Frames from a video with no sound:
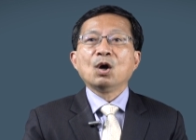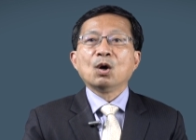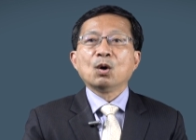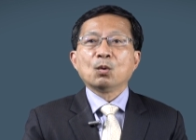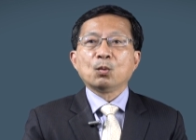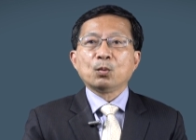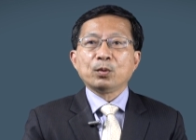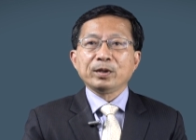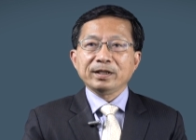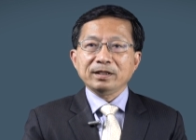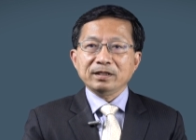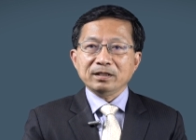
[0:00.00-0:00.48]

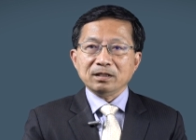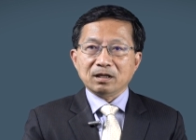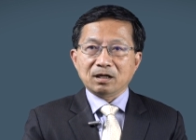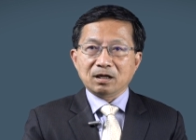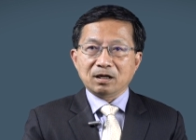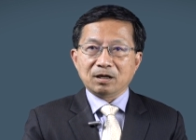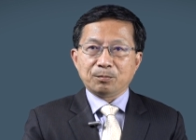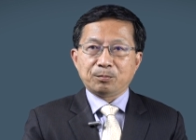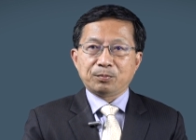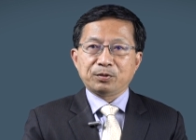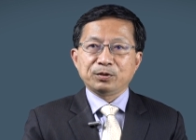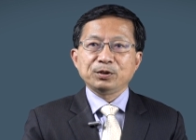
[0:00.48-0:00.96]
We
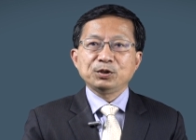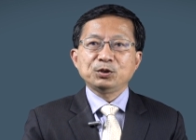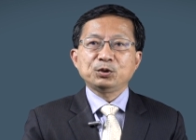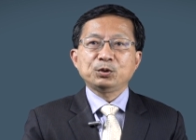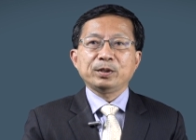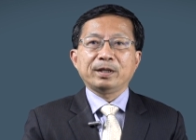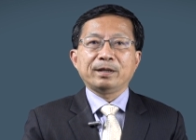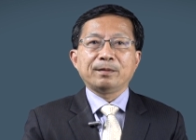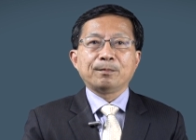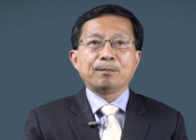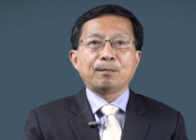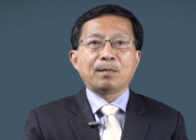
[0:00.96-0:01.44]

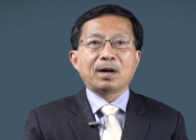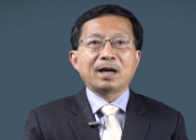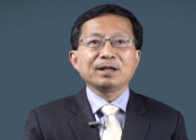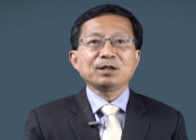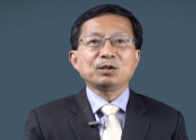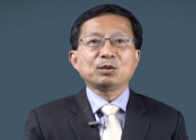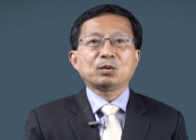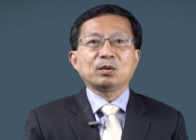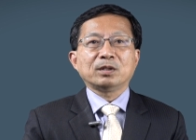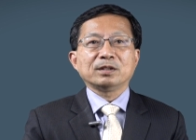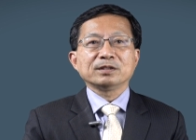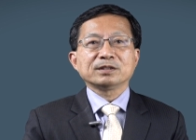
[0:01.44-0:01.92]
appreciate
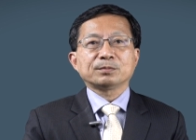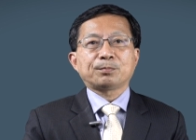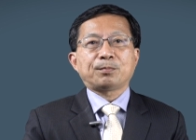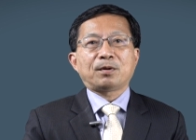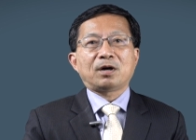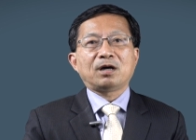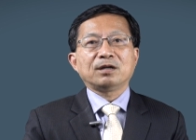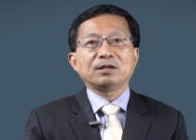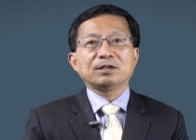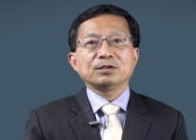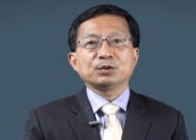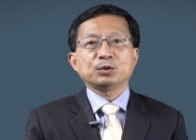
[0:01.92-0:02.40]
Micron's
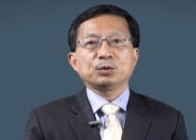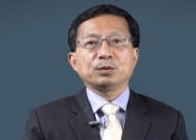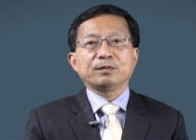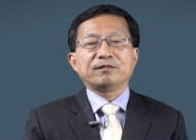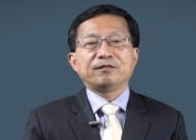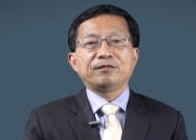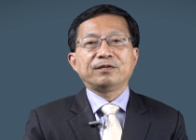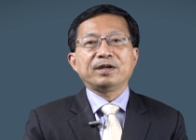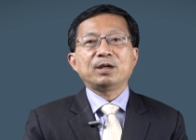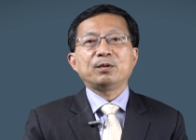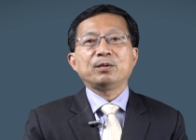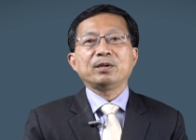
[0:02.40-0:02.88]
partnership
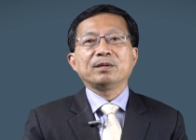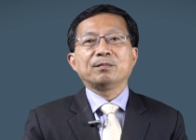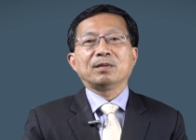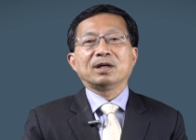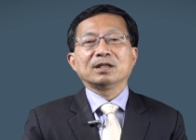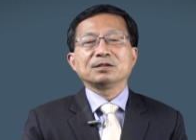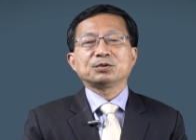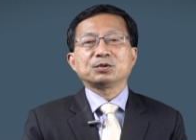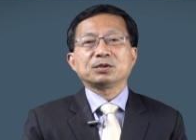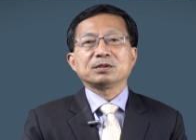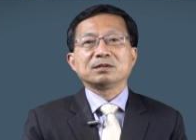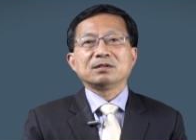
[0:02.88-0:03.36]
very
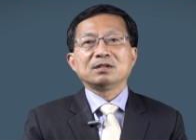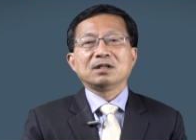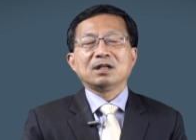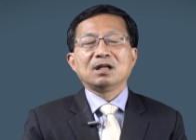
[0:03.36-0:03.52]
much